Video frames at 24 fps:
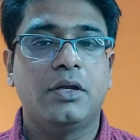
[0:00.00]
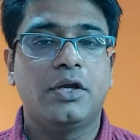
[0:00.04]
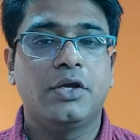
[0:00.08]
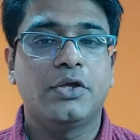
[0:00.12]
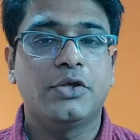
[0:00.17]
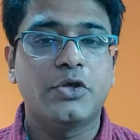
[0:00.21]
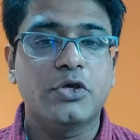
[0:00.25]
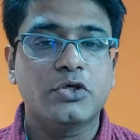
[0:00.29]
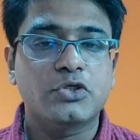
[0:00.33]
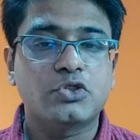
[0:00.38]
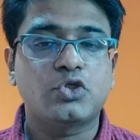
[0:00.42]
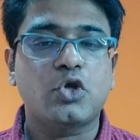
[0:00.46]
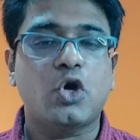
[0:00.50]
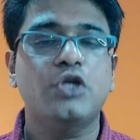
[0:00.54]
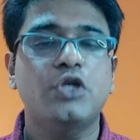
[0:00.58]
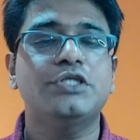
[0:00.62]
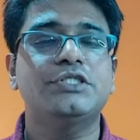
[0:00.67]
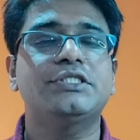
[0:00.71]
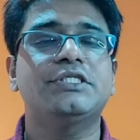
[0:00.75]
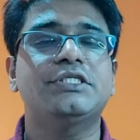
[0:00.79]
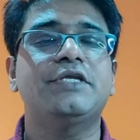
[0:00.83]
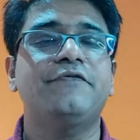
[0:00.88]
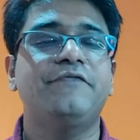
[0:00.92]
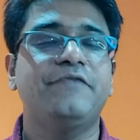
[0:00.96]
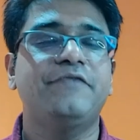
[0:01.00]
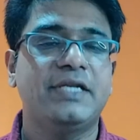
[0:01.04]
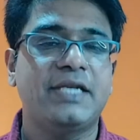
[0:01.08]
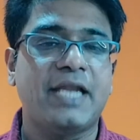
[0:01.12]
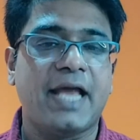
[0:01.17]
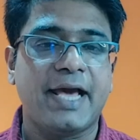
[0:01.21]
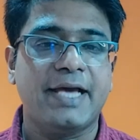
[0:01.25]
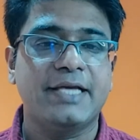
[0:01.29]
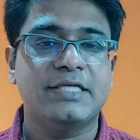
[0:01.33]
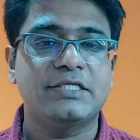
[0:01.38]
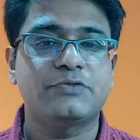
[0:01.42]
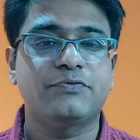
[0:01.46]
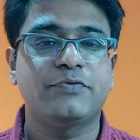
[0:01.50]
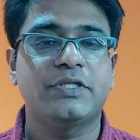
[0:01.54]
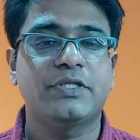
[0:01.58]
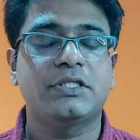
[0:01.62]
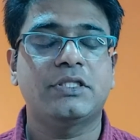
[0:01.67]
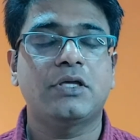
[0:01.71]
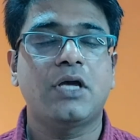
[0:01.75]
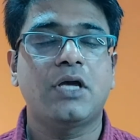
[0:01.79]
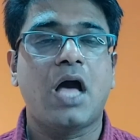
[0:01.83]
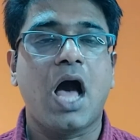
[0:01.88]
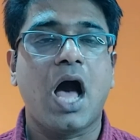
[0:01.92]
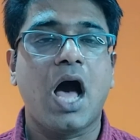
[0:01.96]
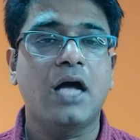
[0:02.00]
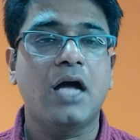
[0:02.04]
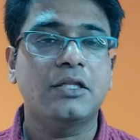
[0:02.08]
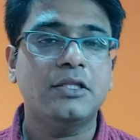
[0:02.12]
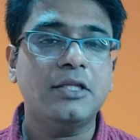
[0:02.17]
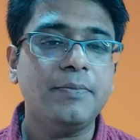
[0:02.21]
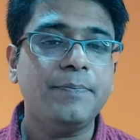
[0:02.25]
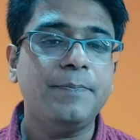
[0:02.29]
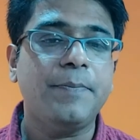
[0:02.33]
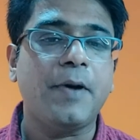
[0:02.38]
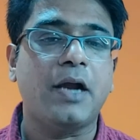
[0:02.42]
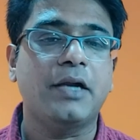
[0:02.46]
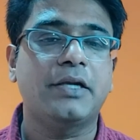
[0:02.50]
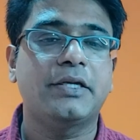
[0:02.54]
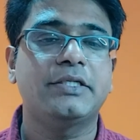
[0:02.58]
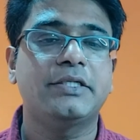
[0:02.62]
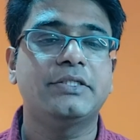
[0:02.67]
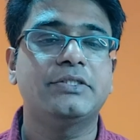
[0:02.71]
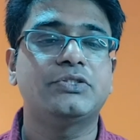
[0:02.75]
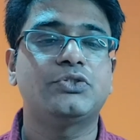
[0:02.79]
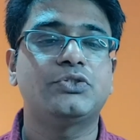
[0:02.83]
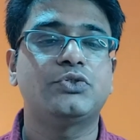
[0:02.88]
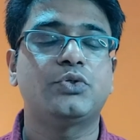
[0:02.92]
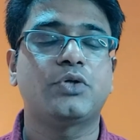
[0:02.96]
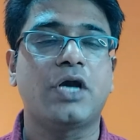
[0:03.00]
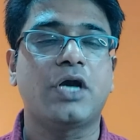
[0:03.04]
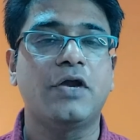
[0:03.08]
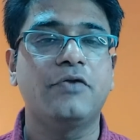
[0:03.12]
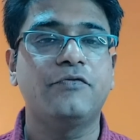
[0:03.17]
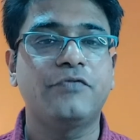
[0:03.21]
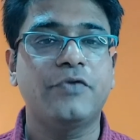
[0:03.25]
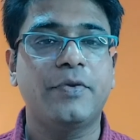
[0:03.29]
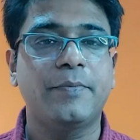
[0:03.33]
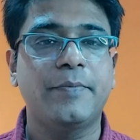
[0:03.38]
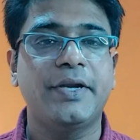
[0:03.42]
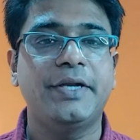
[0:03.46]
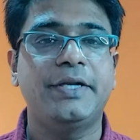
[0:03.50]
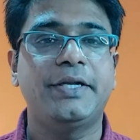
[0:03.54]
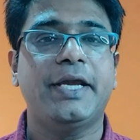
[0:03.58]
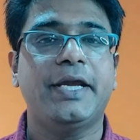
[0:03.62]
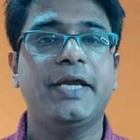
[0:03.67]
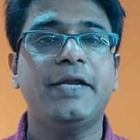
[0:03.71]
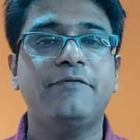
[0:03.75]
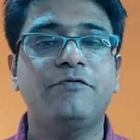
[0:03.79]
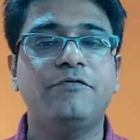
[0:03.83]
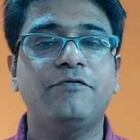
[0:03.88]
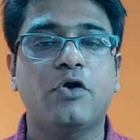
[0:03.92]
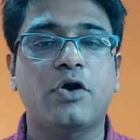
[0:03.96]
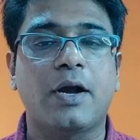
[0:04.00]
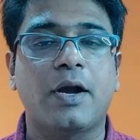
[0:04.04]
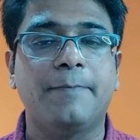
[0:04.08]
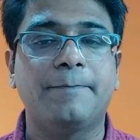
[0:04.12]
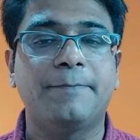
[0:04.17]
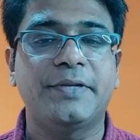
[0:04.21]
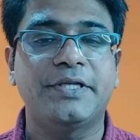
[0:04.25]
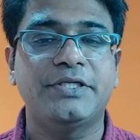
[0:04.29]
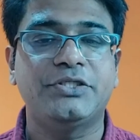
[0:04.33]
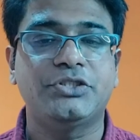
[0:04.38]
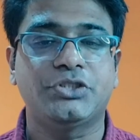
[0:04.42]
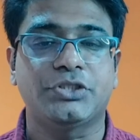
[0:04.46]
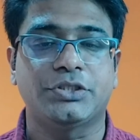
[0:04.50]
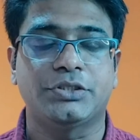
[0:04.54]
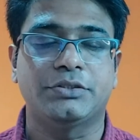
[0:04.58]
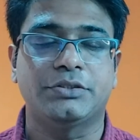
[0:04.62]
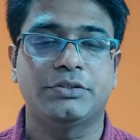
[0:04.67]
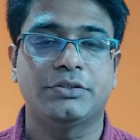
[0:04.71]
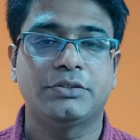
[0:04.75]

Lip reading: your solicitor will liaise with other parties to confirm a date for completion.